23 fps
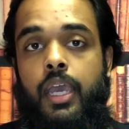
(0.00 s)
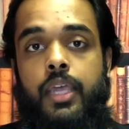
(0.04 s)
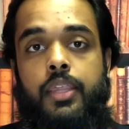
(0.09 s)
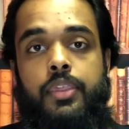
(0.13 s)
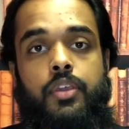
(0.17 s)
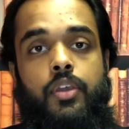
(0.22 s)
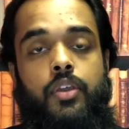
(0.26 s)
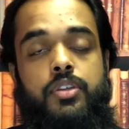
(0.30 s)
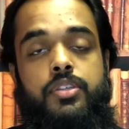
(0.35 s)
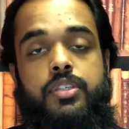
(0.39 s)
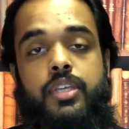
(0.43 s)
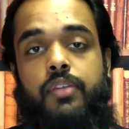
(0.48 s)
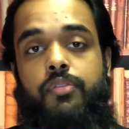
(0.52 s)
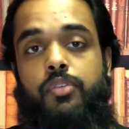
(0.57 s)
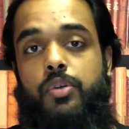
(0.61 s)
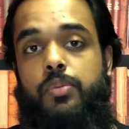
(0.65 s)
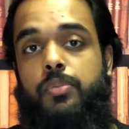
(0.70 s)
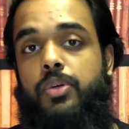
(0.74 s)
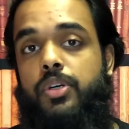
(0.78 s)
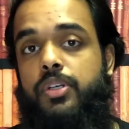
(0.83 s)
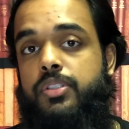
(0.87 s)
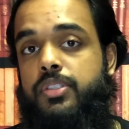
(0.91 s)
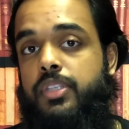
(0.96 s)
There are several
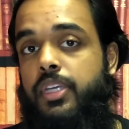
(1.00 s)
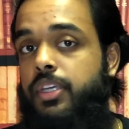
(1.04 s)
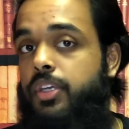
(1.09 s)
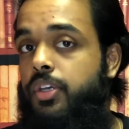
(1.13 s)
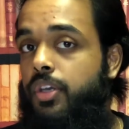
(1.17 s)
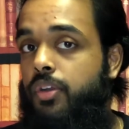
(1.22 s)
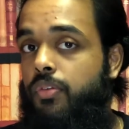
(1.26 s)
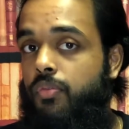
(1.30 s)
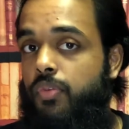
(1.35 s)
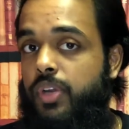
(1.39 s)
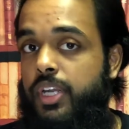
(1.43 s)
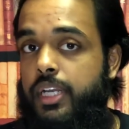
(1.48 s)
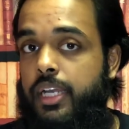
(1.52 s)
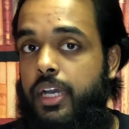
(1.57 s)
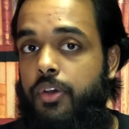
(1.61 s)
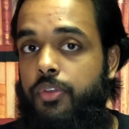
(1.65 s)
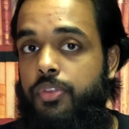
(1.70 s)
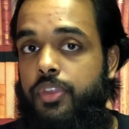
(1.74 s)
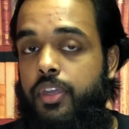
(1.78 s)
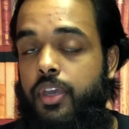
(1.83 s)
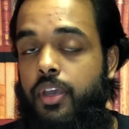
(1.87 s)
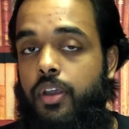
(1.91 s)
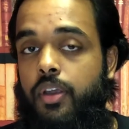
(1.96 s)
books that you can read
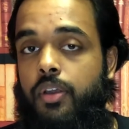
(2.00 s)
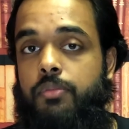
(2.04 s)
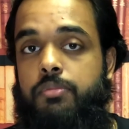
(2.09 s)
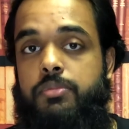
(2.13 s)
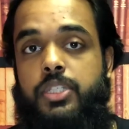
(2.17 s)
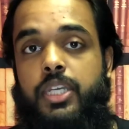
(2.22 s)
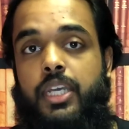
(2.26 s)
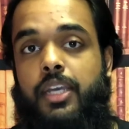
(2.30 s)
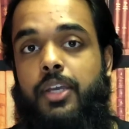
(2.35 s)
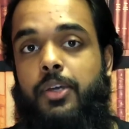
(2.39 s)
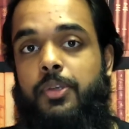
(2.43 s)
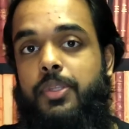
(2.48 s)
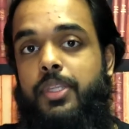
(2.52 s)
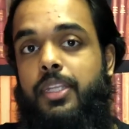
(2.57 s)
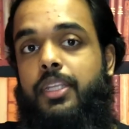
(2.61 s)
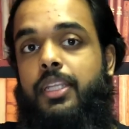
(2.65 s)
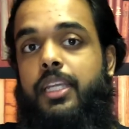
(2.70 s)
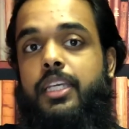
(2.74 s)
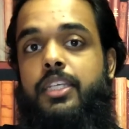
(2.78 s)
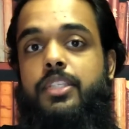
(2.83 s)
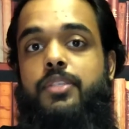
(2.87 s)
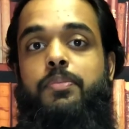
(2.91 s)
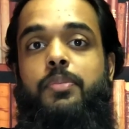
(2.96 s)
out there. Check out the
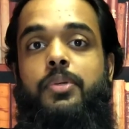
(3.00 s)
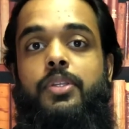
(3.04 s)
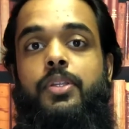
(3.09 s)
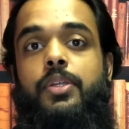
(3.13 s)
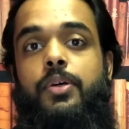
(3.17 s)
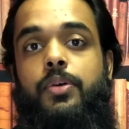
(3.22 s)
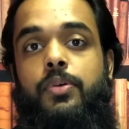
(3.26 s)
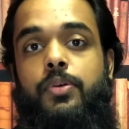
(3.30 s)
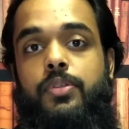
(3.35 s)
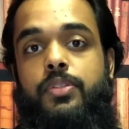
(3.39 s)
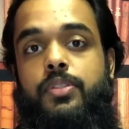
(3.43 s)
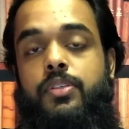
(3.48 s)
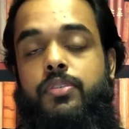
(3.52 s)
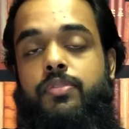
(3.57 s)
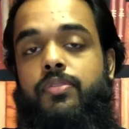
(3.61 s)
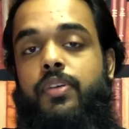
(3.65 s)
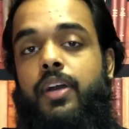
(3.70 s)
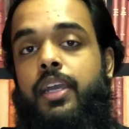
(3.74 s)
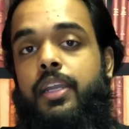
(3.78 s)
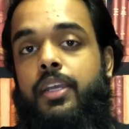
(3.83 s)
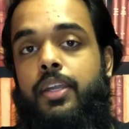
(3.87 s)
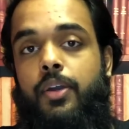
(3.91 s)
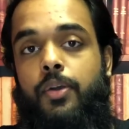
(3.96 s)
links below to
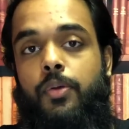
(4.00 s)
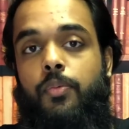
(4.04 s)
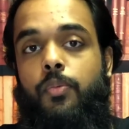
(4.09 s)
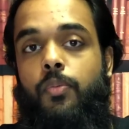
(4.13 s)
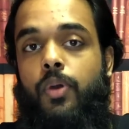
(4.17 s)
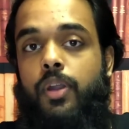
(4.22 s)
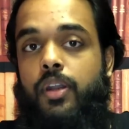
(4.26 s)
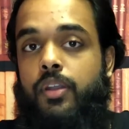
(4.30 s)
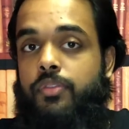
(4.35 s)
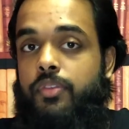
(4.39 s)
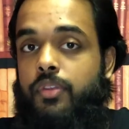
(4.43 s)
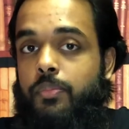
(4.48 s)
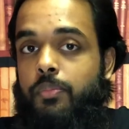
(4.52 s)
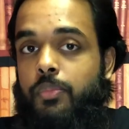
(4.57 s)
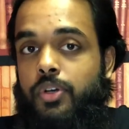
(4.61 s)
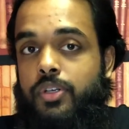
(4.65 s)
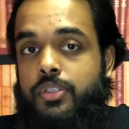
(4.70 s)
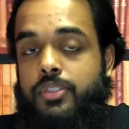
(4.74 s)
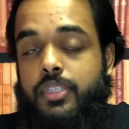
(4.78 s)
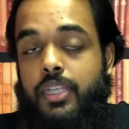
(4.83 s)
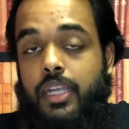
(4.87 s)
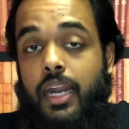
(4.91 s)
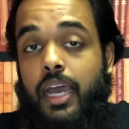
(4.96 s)
find out one of the
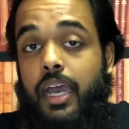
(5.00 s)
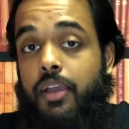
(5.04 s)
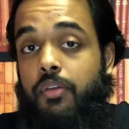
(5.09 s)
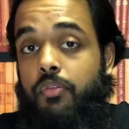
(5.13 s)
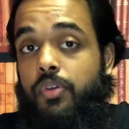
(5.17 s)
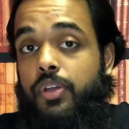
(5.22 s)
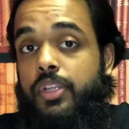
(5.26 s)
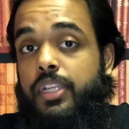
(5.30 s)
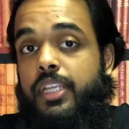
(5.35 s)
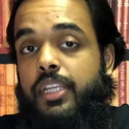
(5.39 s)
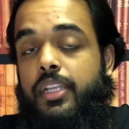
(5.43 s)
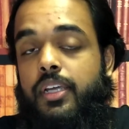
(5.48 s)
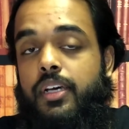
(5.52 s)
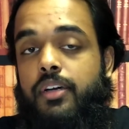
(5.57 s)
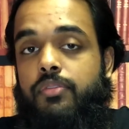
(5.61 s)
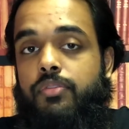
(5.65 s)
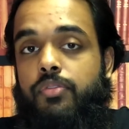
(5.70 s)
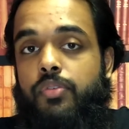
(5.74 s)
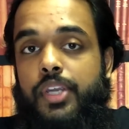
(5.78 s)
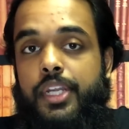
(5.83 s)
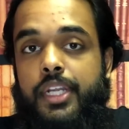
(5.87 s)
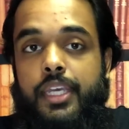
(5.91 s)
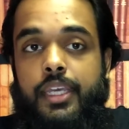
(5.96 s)
books that I really love
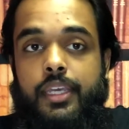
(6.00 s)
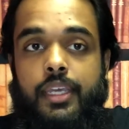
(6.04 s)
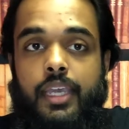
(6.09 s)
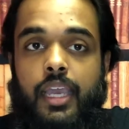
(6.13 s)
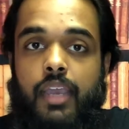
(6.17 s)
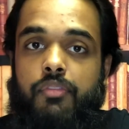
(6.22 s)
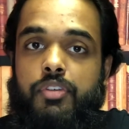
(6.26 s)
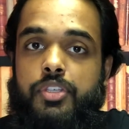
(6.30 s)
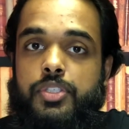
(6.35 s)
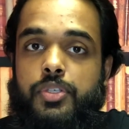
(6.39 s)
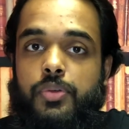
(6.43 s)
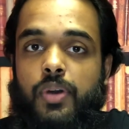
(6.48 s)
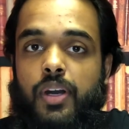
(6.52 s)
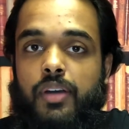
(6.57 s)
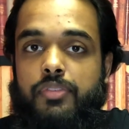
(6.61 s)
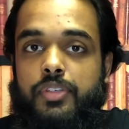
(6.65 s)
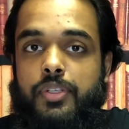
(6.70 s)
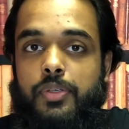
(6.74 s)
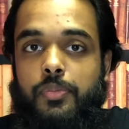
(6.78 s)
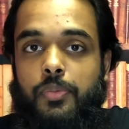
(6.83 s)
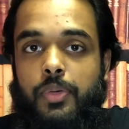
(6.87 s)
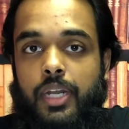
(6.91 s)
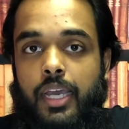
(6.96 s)
reading every so
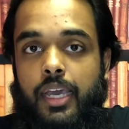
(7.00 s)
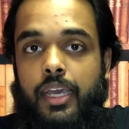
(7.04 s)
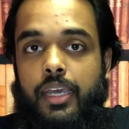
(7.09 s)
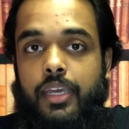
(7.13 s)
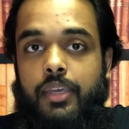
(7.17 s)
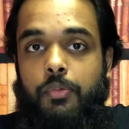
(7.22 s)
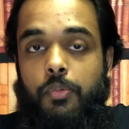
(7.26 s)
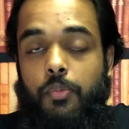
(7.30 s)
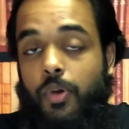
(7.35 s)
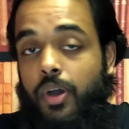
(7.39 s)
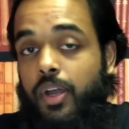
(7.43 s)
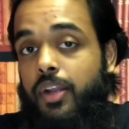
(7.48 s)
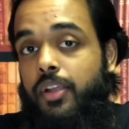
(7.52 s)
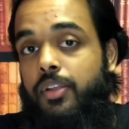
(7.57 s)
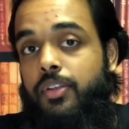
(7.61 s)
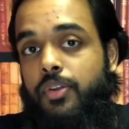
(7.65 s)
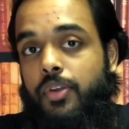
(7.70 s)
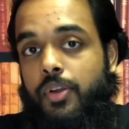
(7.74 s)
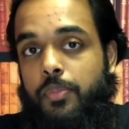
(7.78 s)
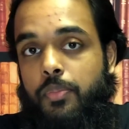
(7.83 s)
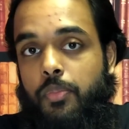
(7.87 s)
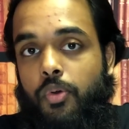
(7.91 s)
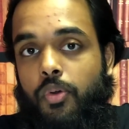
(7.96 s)
often when I want to
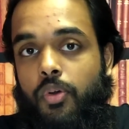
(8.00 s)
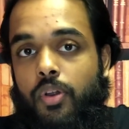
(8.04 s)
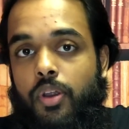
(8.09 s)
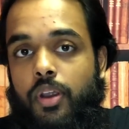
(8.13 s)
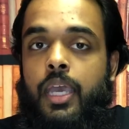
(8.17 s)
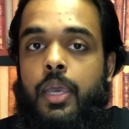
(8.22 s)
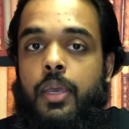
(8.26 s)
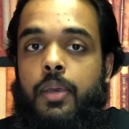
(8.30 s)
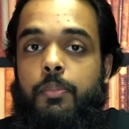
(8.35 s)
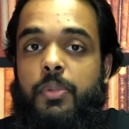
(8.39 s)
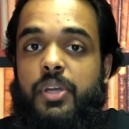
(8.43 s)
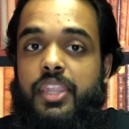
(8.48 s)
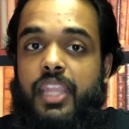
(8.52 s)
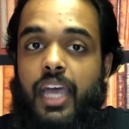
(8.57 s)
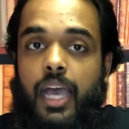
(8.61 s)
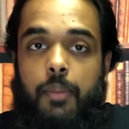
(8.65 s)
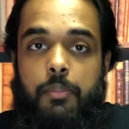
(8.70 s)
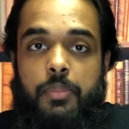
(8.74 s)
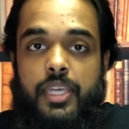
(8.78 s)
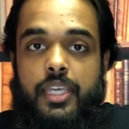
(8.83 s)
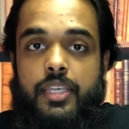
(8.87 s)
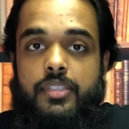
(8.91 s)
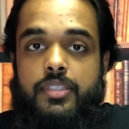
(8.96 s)
learn more. But that
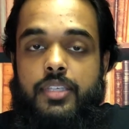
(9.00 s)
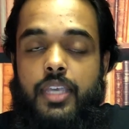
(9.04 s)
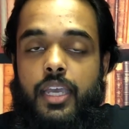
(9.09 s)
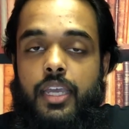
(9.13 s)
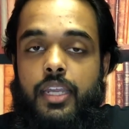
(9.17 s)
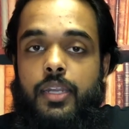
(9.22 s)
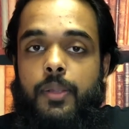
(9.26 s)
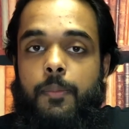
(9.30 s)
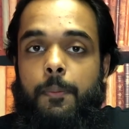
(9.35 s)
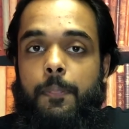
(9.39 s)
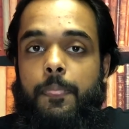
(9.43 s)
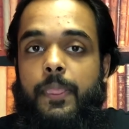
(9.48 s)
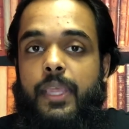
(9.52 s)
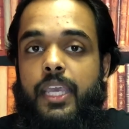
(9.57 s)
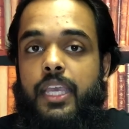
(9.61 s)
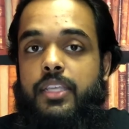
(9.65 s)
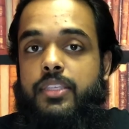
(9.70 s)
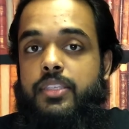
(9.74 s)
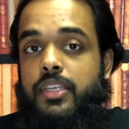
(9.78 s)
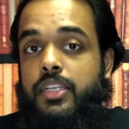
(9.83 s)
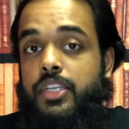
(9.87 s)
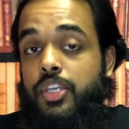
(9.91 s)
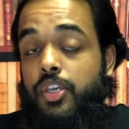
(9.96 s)
being said,
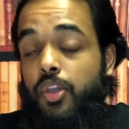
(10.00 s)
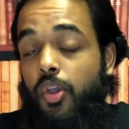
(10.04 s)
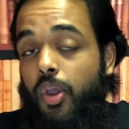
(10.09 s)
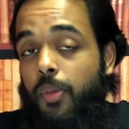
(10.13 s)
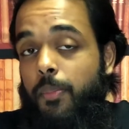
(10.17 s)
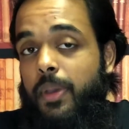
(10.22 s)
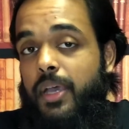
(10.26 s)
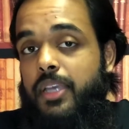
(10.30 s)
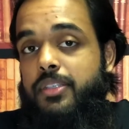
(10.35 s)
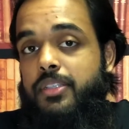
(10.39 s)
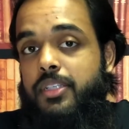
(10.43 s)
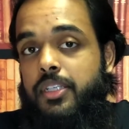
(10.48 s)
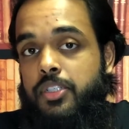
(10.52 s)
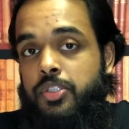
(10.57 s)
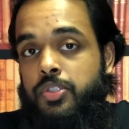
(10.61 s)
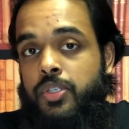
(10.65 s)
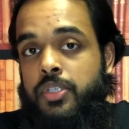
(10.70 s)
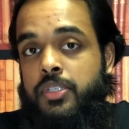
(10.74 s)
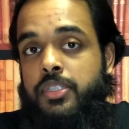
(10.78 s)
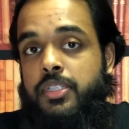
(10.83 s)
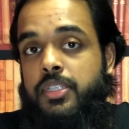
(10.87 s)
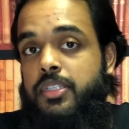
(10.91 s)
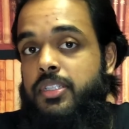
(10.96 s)
it's in your best
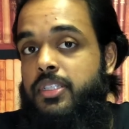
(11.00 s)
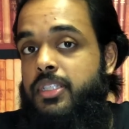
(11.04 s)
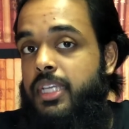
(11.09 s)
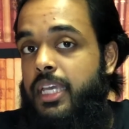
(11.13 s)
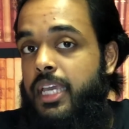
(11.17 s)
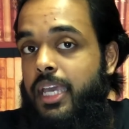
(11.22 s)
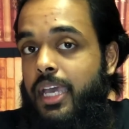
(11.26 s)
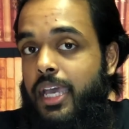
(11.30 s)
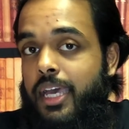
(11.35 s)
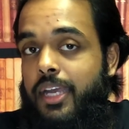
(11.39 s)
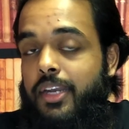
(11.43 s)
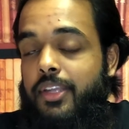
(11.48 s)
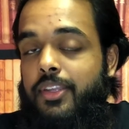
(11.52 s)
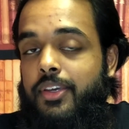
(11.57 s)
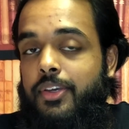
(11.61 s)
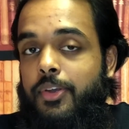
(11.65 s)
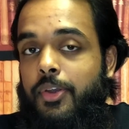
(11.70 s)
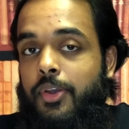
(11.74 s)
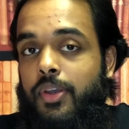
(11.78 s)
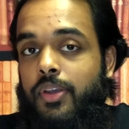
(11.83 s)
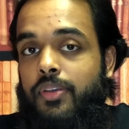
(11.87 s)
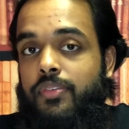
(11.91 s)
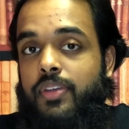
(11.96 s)
interest to stay ahead of the
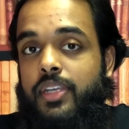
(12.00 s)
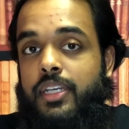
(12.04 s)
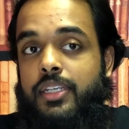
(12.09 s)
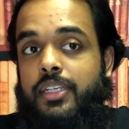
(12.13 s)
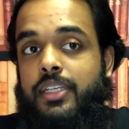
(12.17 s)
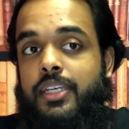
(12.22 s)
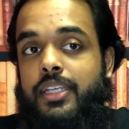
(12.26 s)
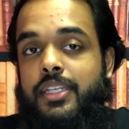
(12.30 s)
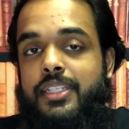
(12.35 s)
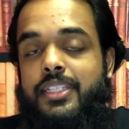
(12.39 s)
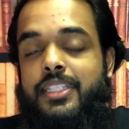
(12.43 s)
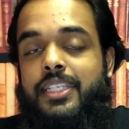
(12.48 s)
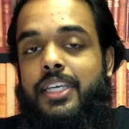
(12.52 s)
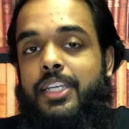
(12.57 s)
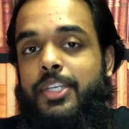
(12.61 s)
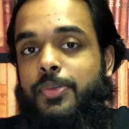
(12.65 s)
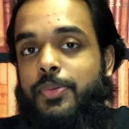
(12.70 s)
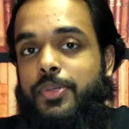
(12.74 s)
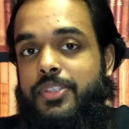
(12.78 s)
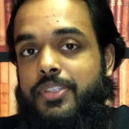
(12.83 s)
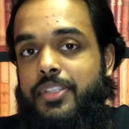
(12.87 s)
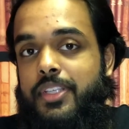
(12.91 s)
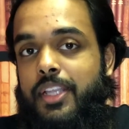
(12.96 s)
curve and
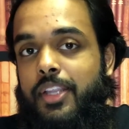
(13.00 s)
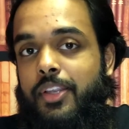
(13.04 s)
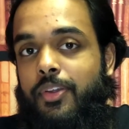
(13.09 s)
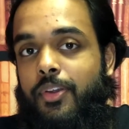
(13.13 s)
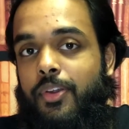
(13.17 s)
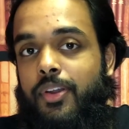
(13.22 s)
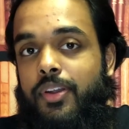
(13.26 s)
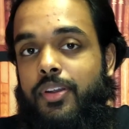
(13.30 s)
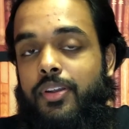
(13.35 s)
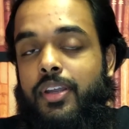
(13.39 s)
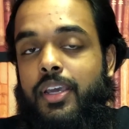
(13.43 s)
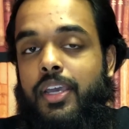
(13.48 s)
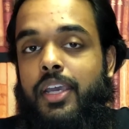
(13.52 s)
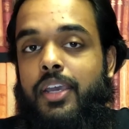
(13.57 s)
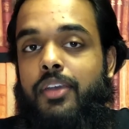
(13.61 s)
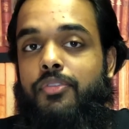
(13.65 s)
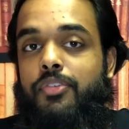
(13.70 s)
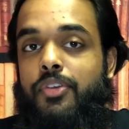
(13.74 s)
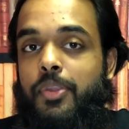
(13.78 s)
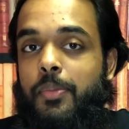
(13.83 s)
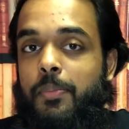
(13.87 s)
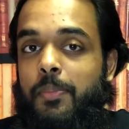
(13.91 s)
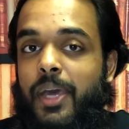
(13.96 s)
continuously learn
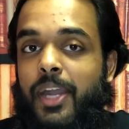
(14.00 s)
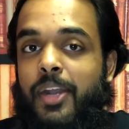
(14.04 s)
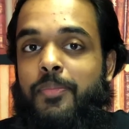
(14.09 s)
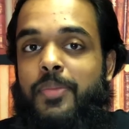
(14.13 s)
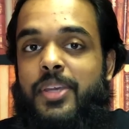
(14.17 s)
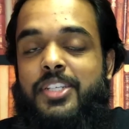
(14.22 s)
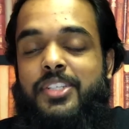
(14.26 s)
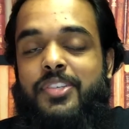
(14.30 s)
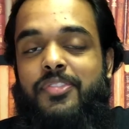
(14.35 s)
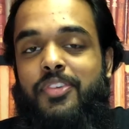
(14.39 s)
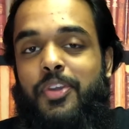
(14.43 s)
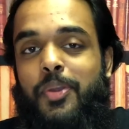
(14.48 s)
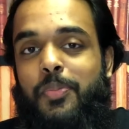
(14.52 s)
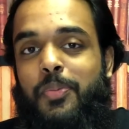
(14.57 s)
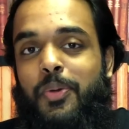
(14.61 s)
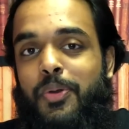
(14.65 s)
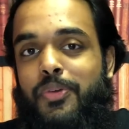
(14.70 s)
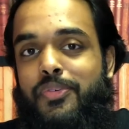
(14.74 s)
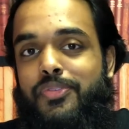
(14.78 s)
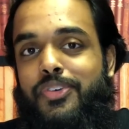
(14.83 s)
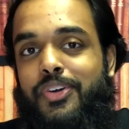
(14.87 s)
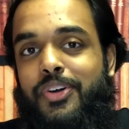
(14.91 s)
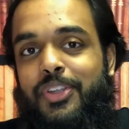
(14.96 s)
for the betterment of your
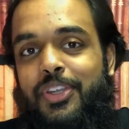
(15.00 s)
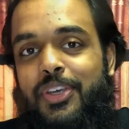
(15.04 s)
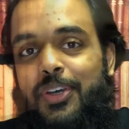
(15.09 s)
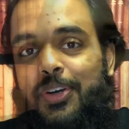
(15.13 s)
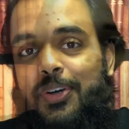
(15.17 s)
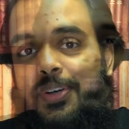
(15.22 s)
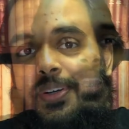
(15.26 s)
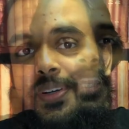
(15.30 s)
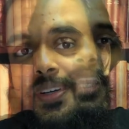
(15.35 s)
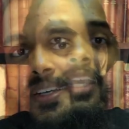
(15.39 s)
portfolio.